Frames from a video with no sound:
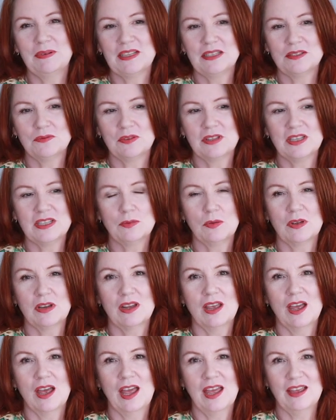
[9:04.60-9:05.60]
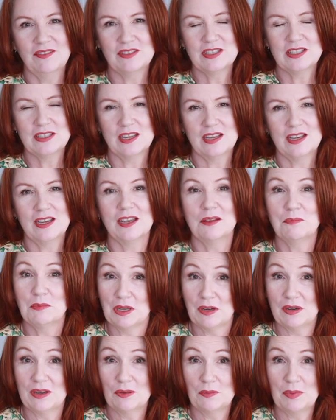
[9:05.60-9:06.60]
pleased with this one. I have to say I'm
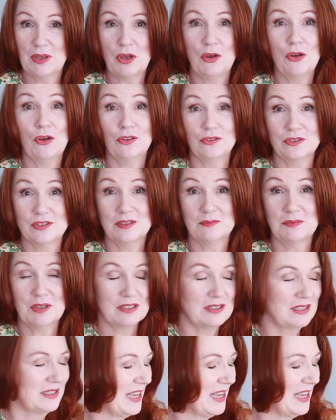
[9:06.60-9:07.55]
now a little bit hot, so I'm going to